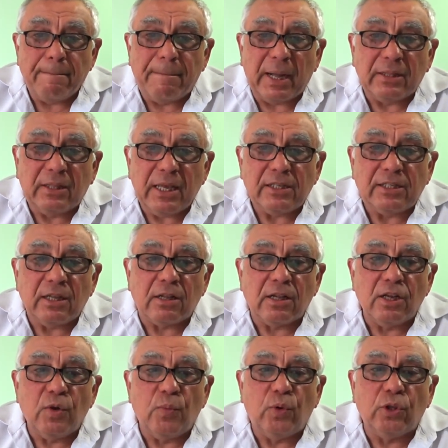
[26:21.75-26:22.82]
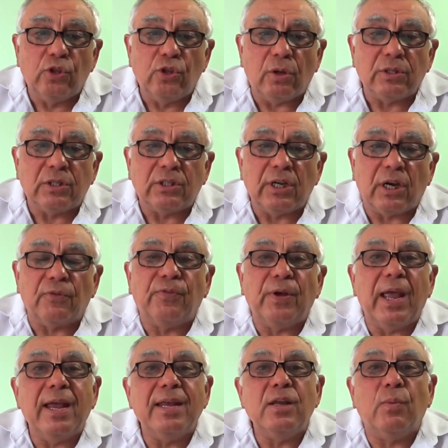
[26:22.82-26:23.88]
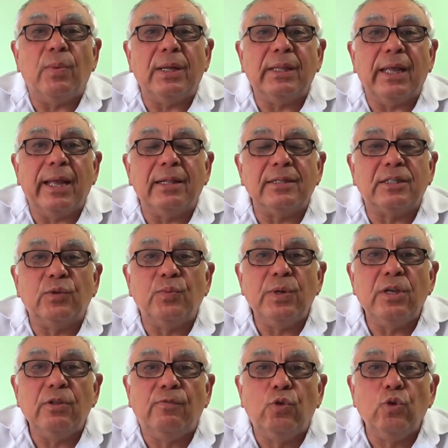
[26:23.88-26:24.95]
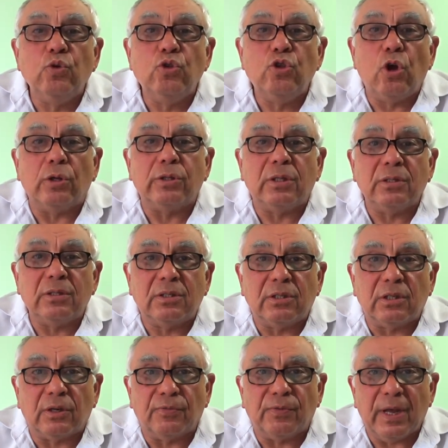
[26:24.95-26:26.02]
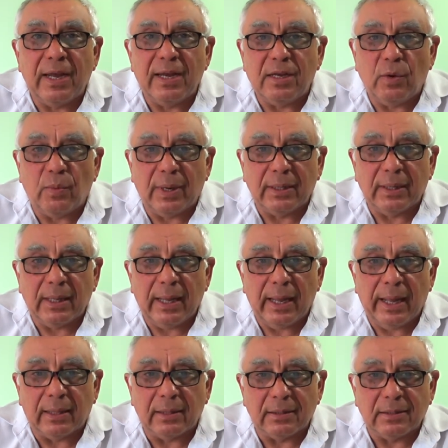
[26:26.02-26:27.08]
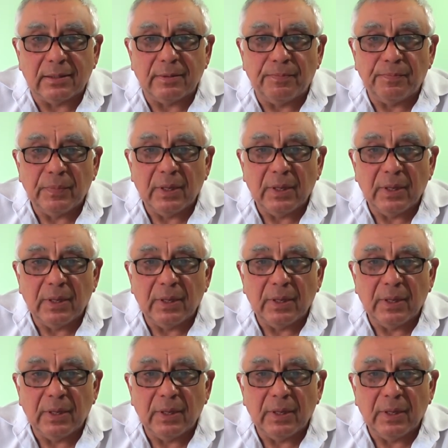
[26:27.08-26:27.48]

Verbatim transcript: but they certainly would not serve anyone else. We do not serve anyone else.